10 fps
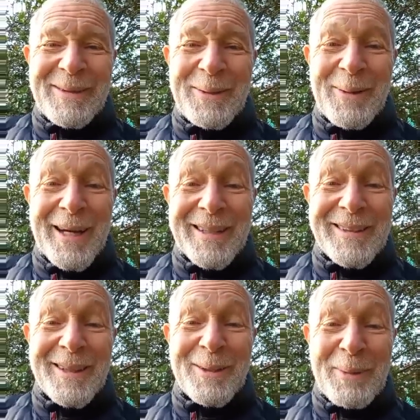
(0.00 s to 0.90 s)
who I
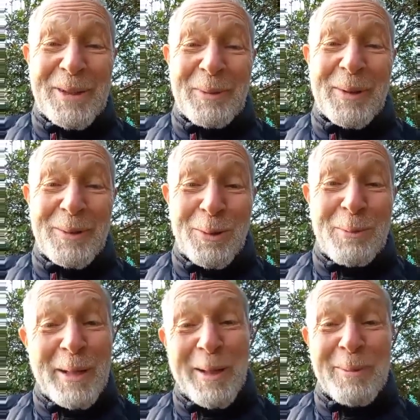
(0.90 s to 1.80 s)
consider my spiritual
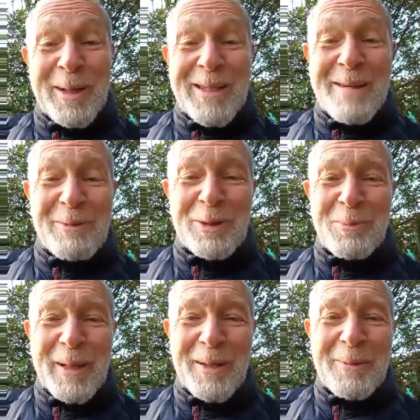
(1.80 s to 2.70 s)
mother because I first
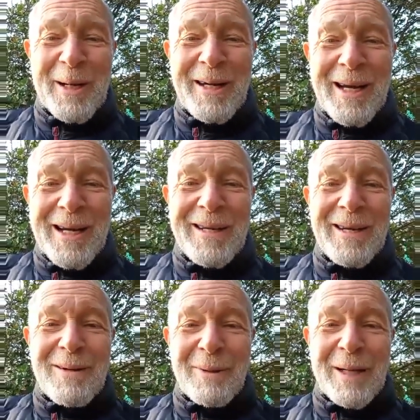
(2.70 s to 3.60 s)
met her when
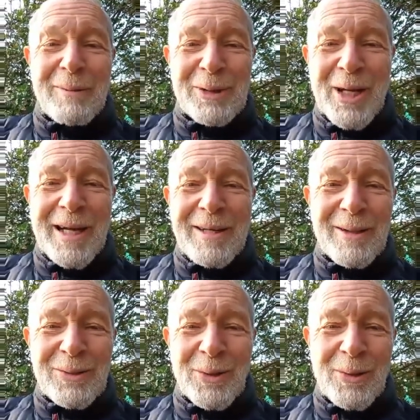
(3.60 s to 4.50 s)
I was 9
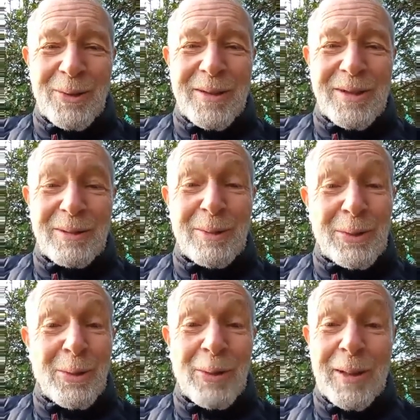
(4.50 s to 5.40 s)
years old, and she was
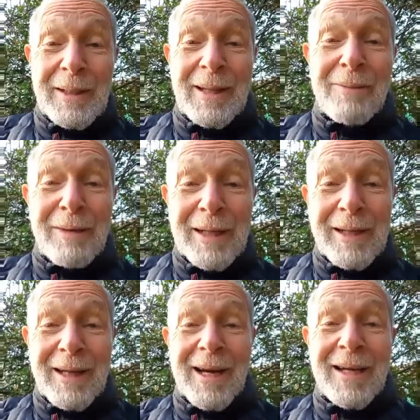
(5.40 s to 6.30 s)
so loving
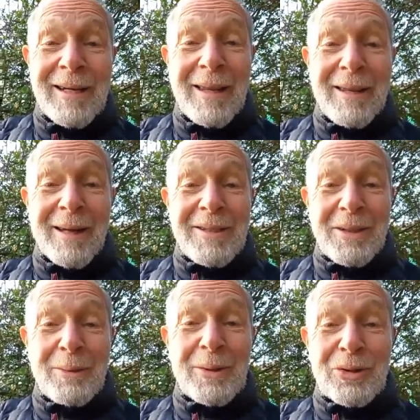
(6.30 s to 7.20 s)
and kind, I thought
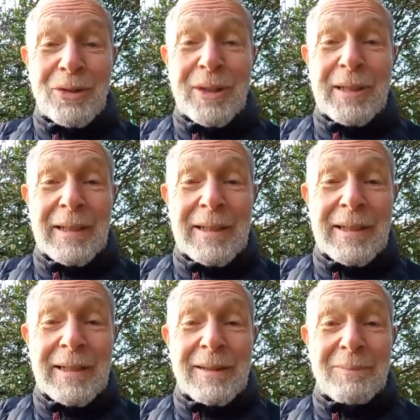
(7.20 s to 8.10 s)
she was
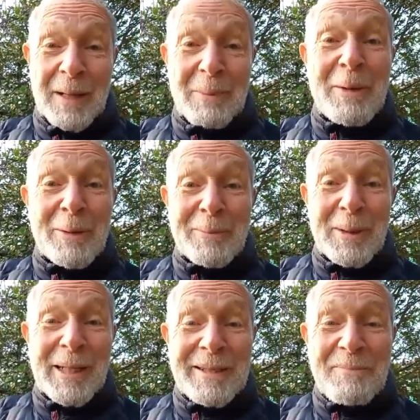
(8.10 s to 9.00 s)
my mother,
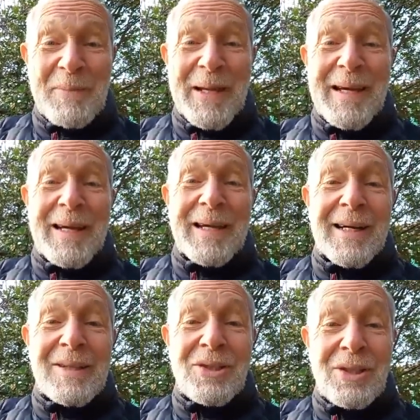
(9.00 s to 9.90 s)
really.
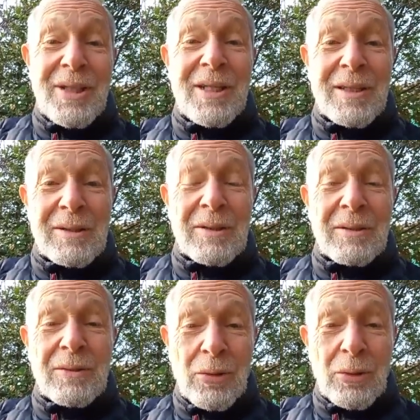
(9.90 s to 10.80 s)
She
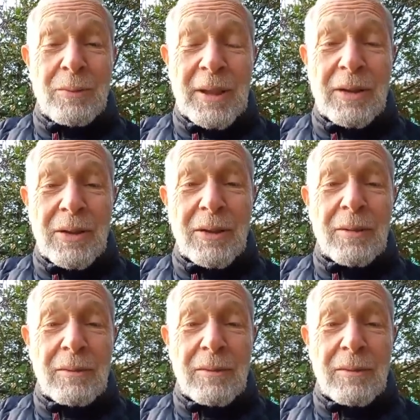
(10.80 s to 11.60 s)
told me her